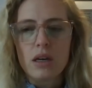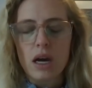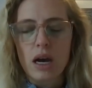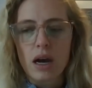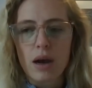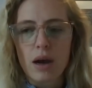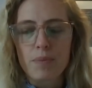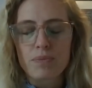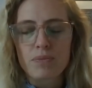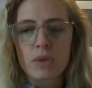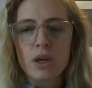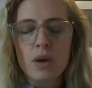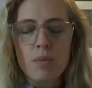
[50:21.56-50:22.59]

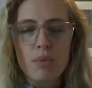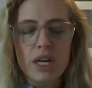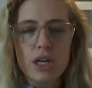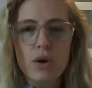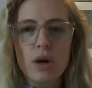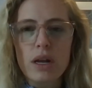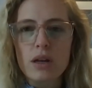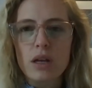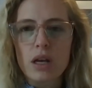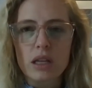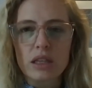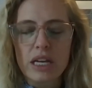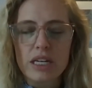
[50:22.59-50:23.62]
Um, but you know what,
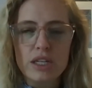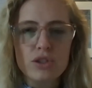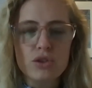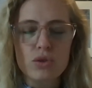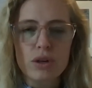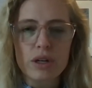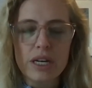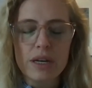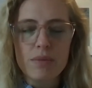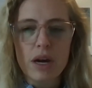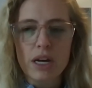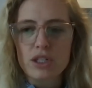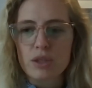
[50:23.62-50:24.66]
uh, Lenny's
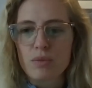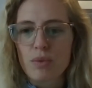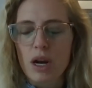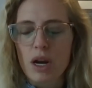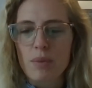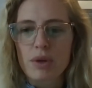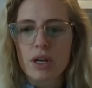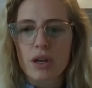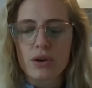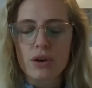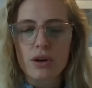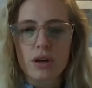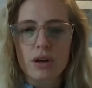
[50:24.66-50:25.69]
story actually brought up
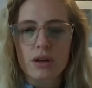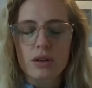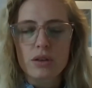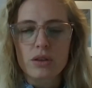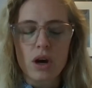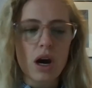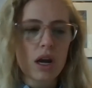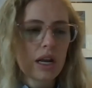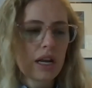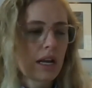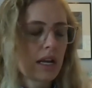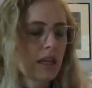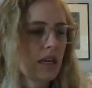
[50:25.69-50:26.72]
another thought,
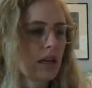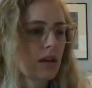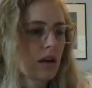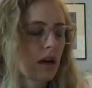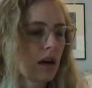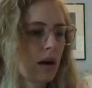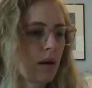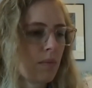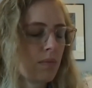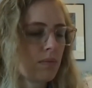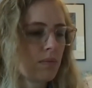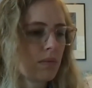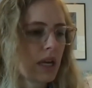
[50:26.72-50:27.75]
and I think
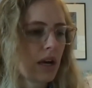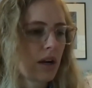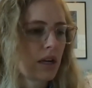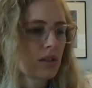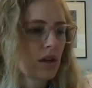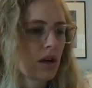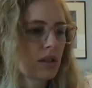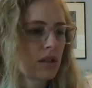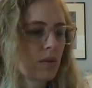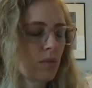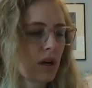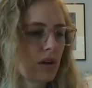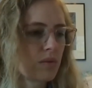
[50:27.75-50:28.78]
um, Karen, I saw it
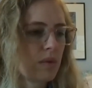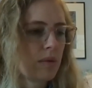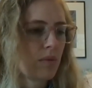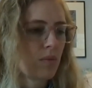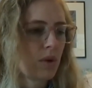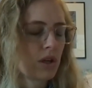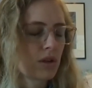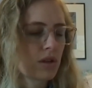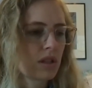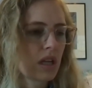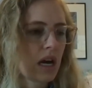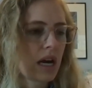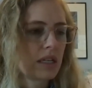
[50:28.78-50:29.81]
somewhere else, maybe in one of your
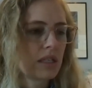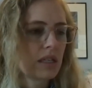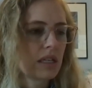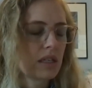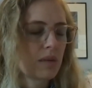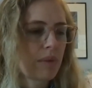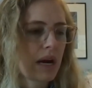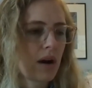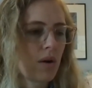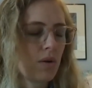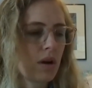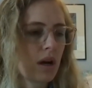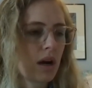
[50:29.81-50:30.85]
slides, is
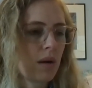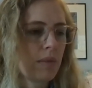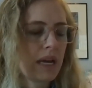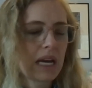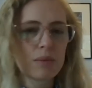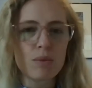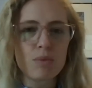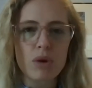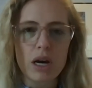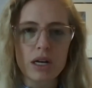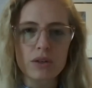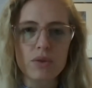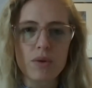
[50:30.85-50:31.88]
about um, animal
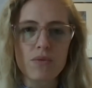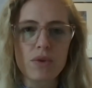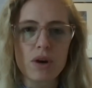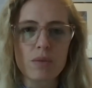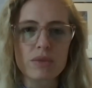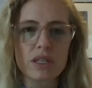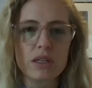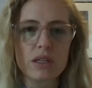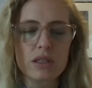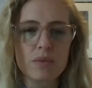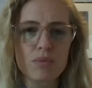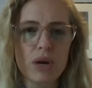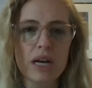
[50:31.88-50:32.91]
product from farms and
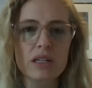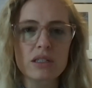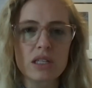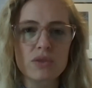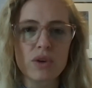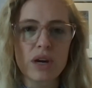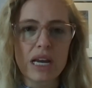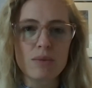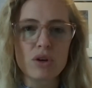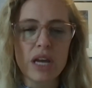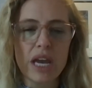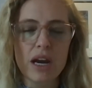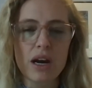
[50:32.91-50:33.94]
practices for
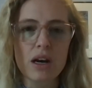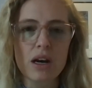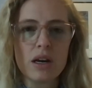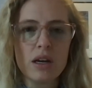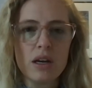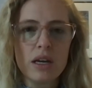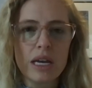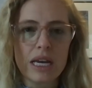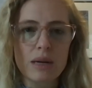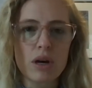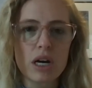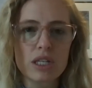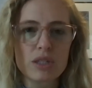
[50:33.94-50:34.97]
animal care
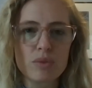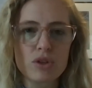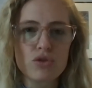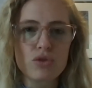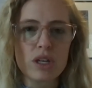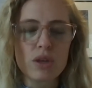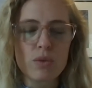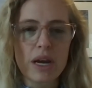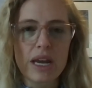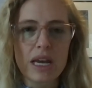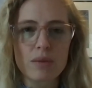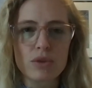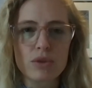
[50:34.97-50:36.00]
animal husbandry, the way
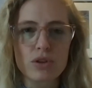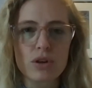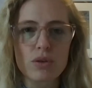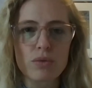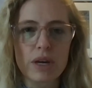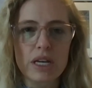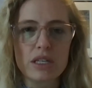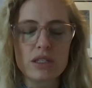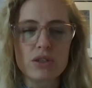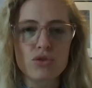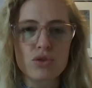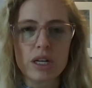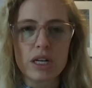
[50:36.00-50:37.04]
animals are
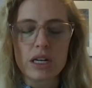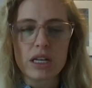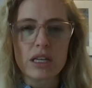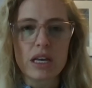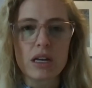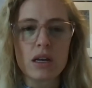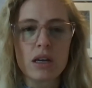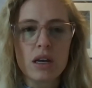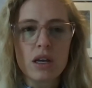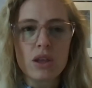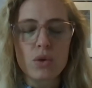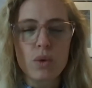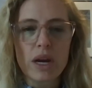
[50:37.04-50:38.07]
raised, treated, and then
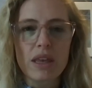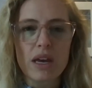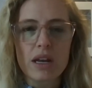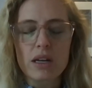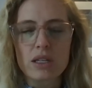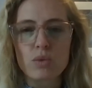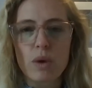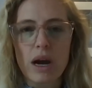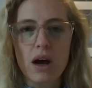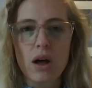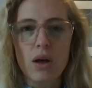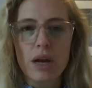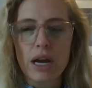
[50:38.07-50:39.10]
the way that as
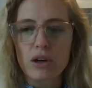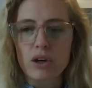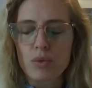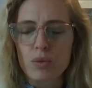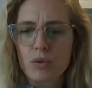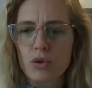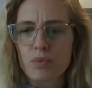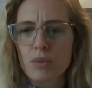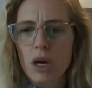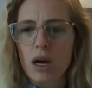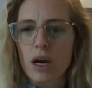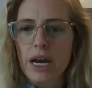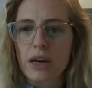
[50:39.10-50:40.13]
well agri-
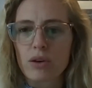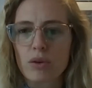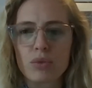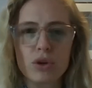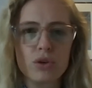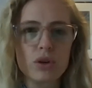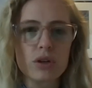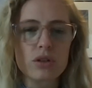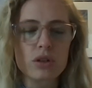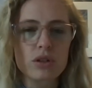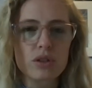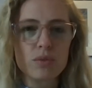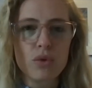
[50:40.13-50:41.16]
uh, agripreneurs
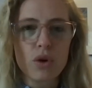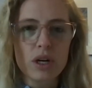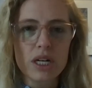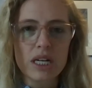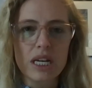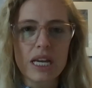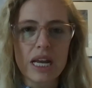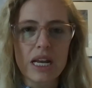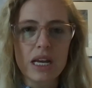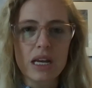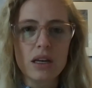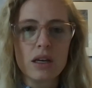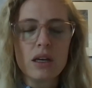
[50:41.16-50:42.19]
are supported in
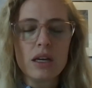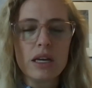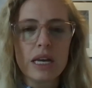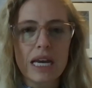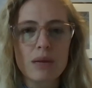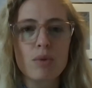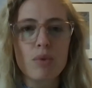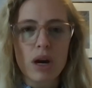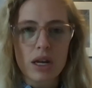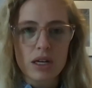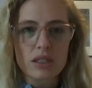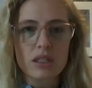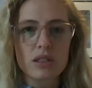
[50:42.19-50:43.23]
getting animal
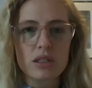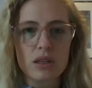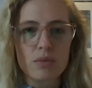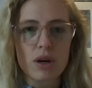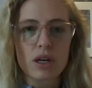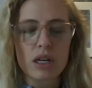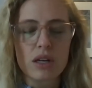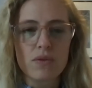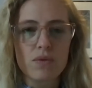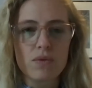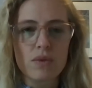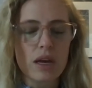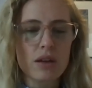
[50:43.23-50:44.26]
products into the market. If,
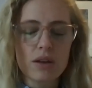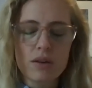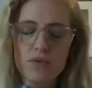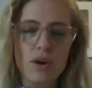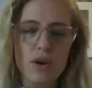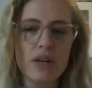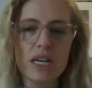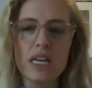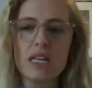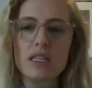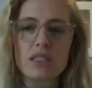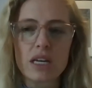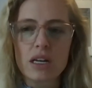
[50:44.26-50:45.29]
if you have any
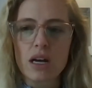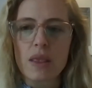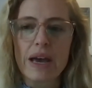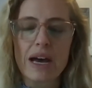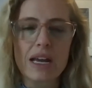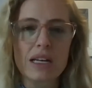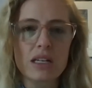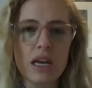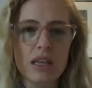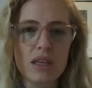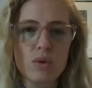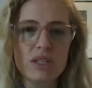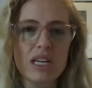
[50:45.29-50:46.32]
insight on that, I, I
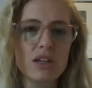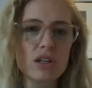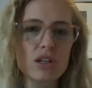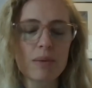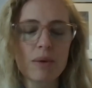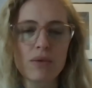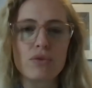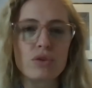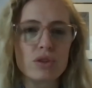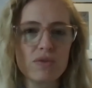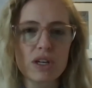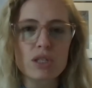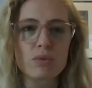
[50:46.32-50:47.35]
think we tend to talk about fruits
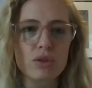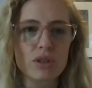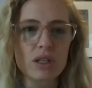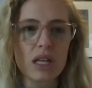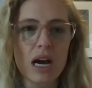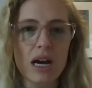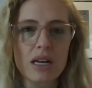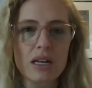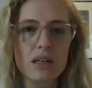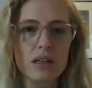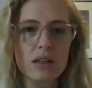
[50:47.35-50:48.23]
and vegetables a lot.